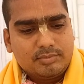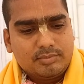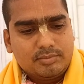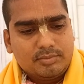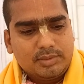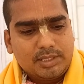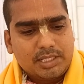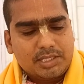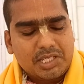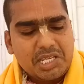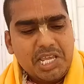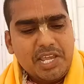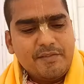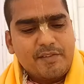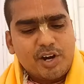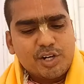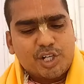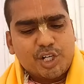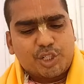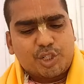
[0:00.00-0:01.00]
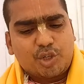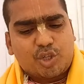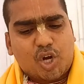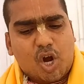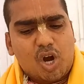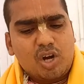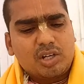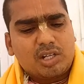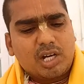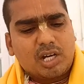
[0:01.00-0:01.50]
Yes, he wanted to
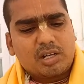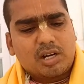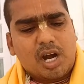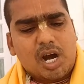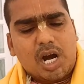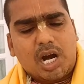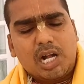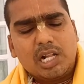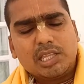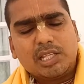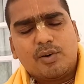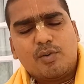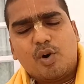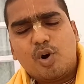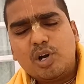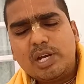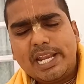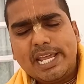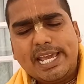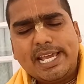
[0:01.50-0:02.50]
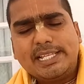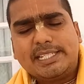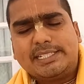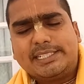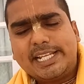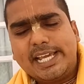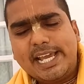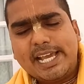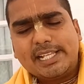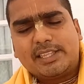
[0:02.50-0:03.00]
conquer all the old age,
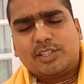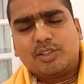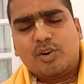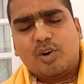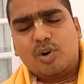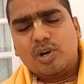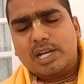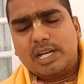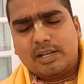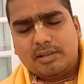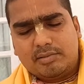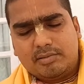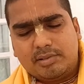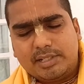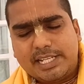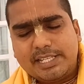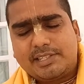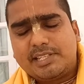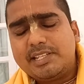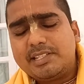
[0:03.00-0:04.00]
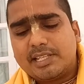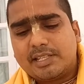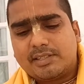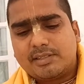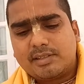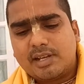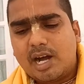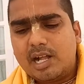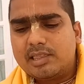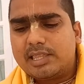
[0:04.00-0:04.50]
death, old
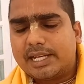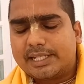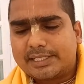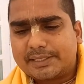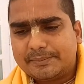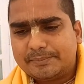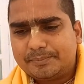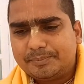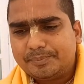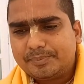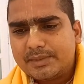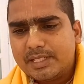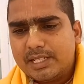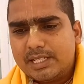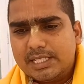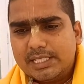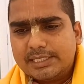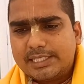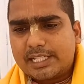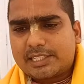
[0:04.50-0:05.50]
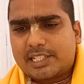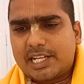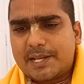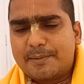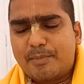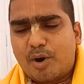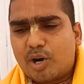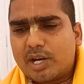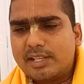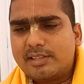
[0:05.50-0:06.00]
diseases, all that. Just like
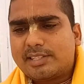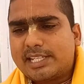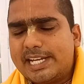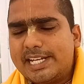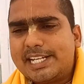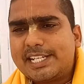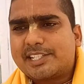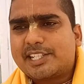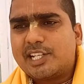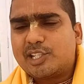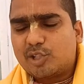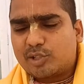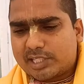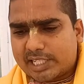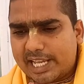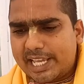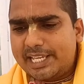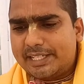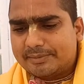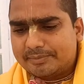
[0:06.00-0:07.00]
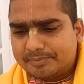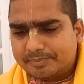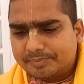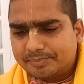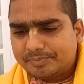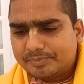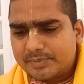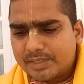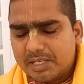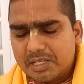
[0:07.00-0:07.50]
modern scientists also trying.
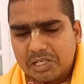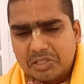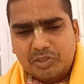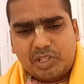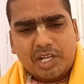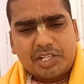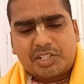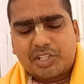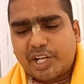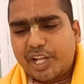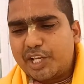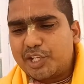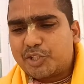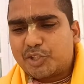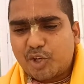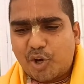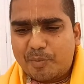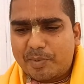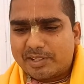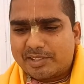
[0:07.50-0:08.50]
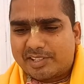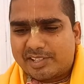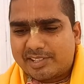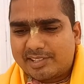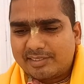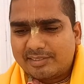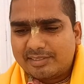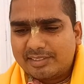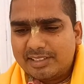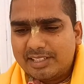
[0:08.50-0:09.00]
They are trying so much
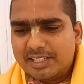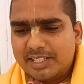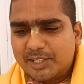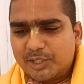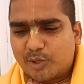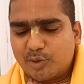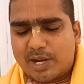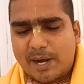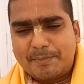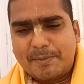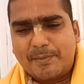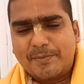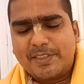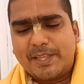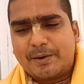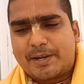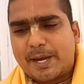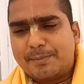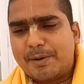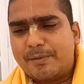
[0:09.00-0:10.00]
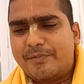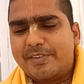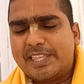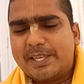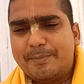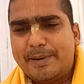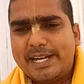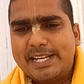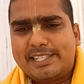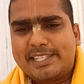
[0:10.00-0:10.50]
to come up with the
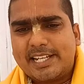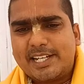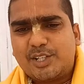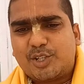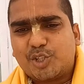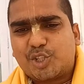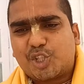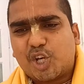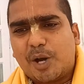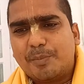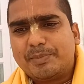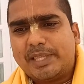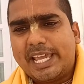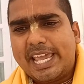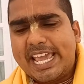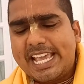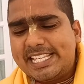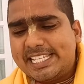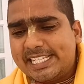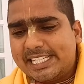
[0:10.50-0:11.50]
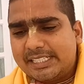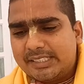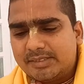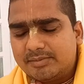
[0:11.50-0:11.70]
medicine to stop the aging.